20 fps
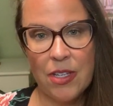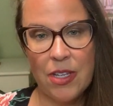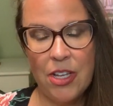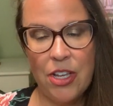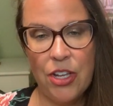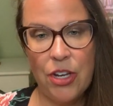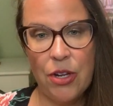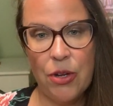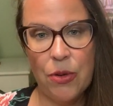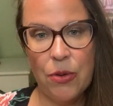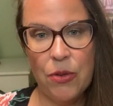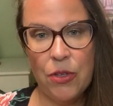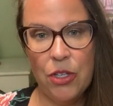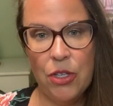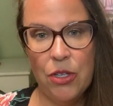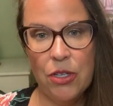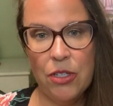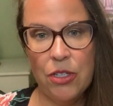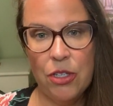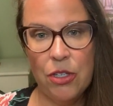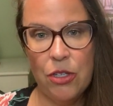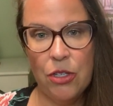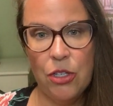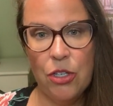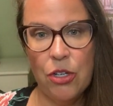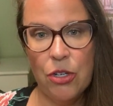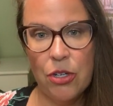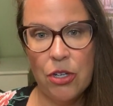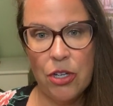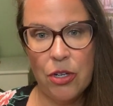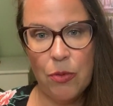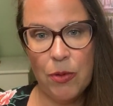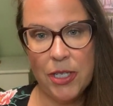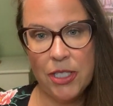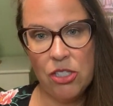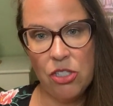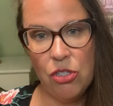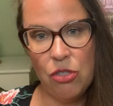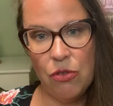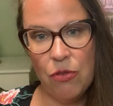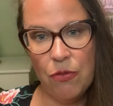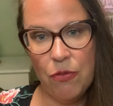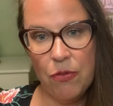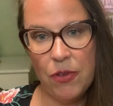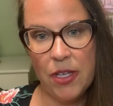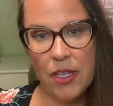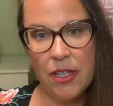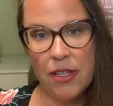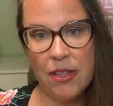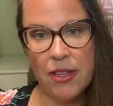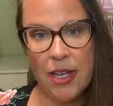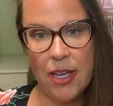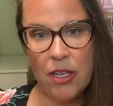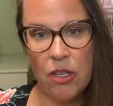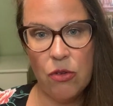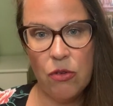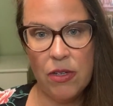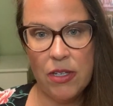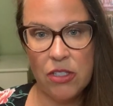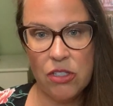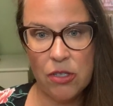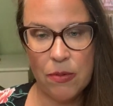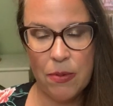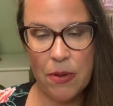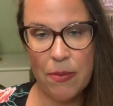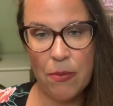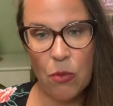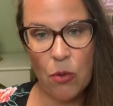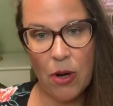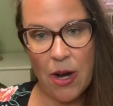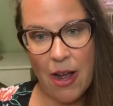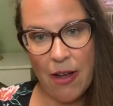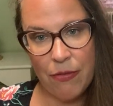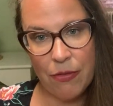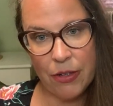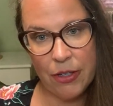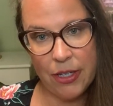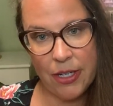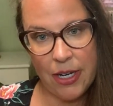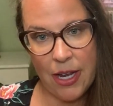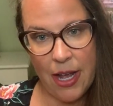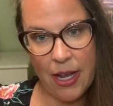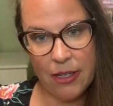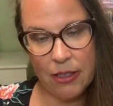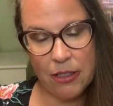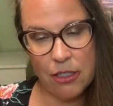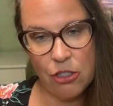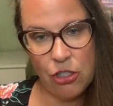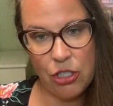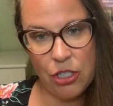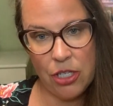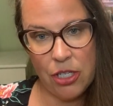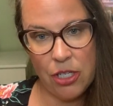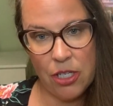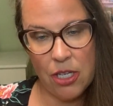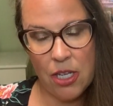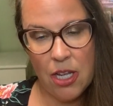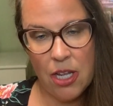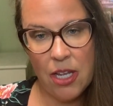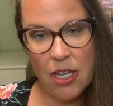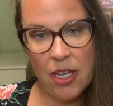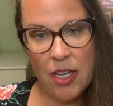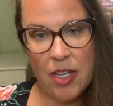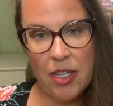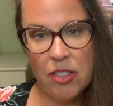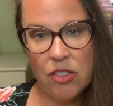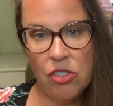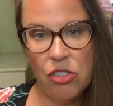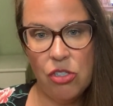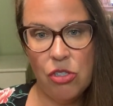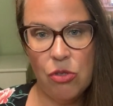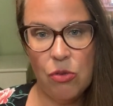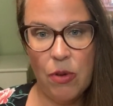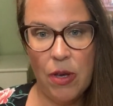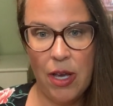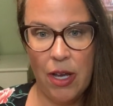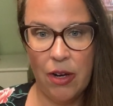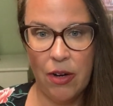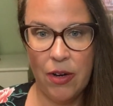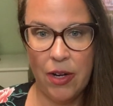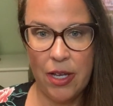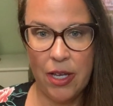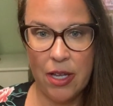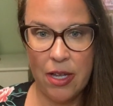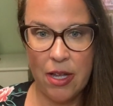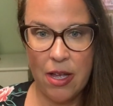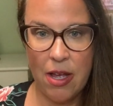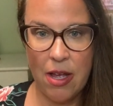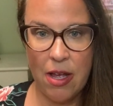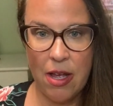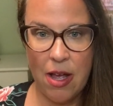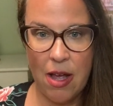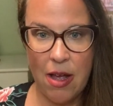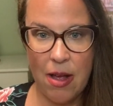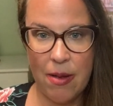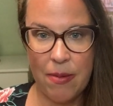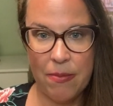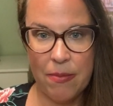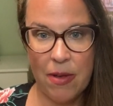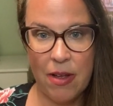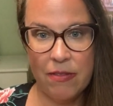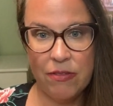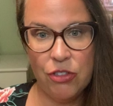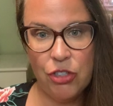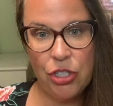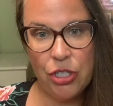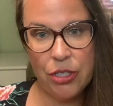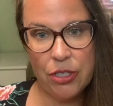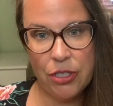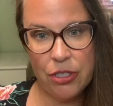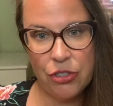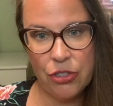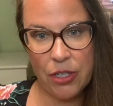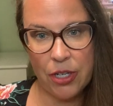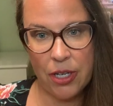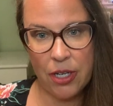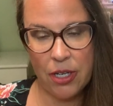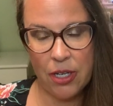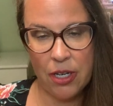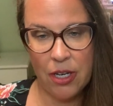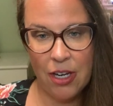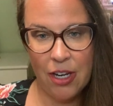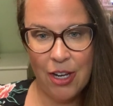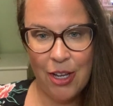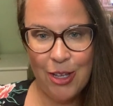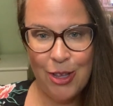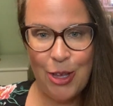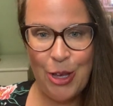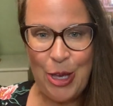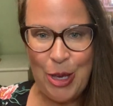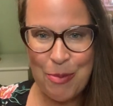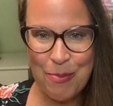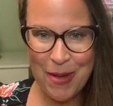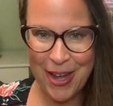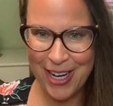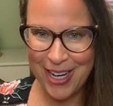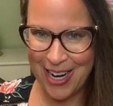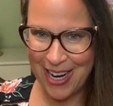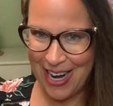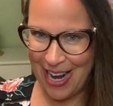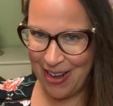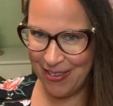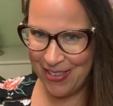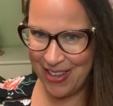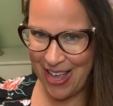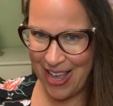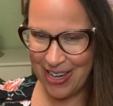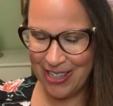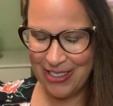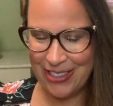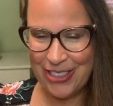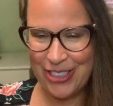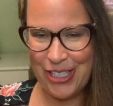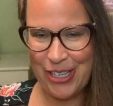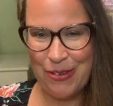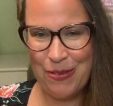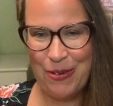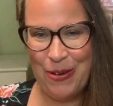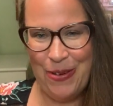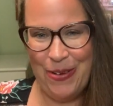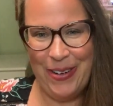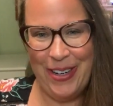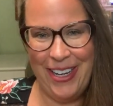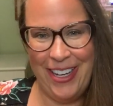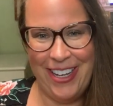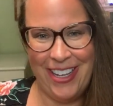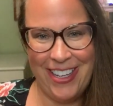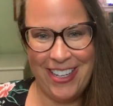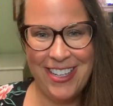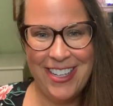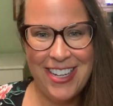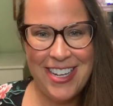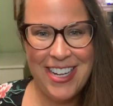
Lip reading: you're going to feel that you need to put more effort and energy into area of children, though you might not have the energy for it.